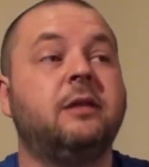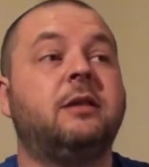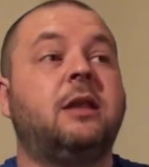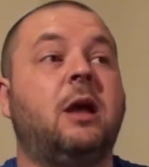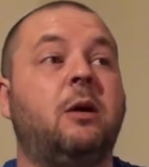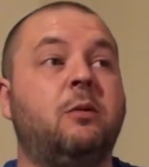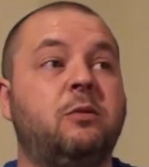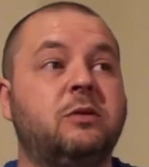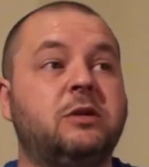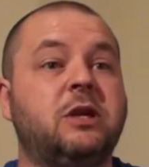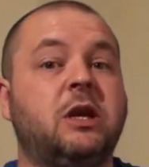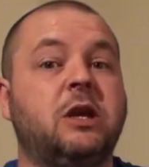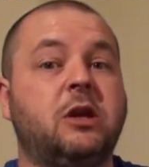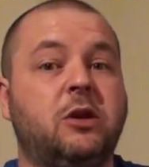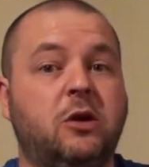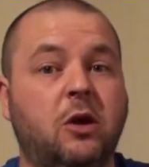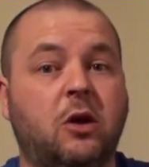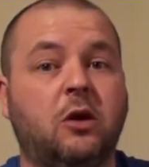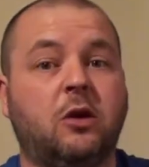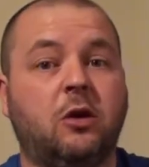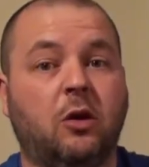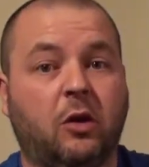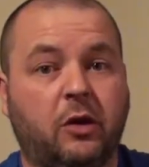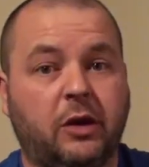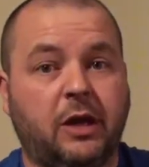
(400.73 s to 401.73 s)
That was a
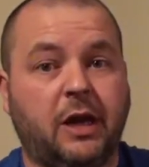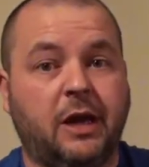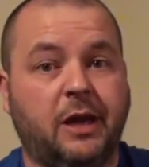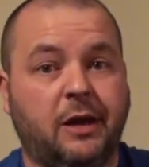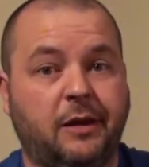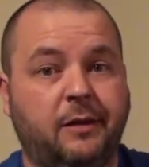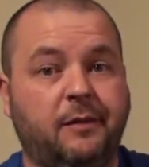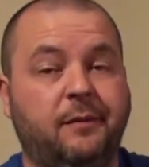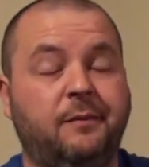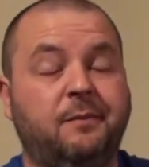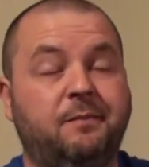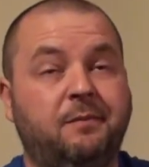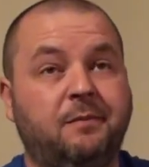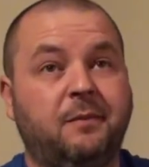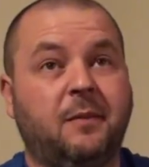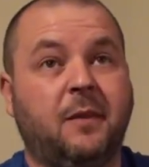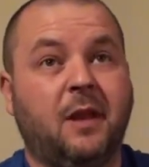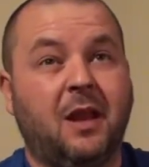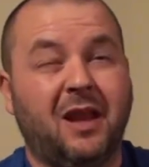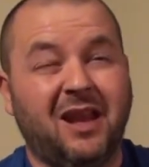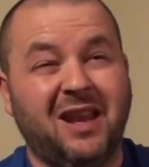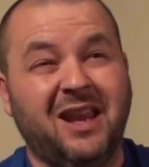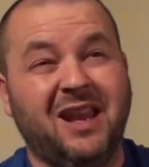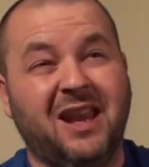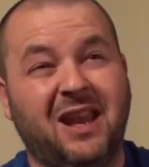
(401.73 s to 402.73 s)
good looking,
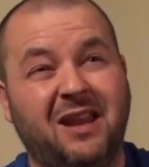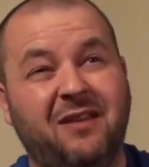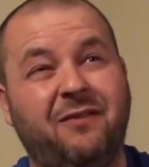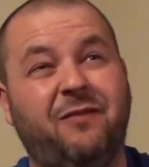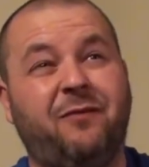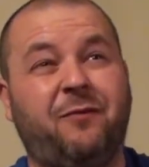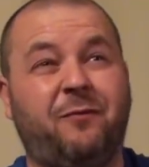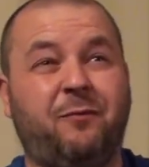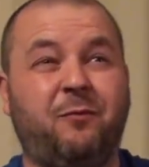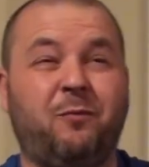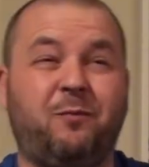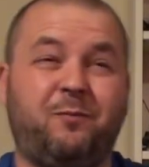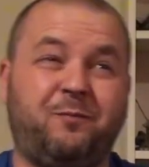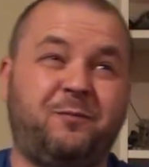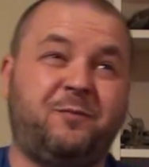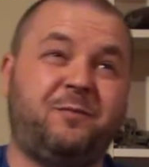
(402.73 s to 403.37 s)
if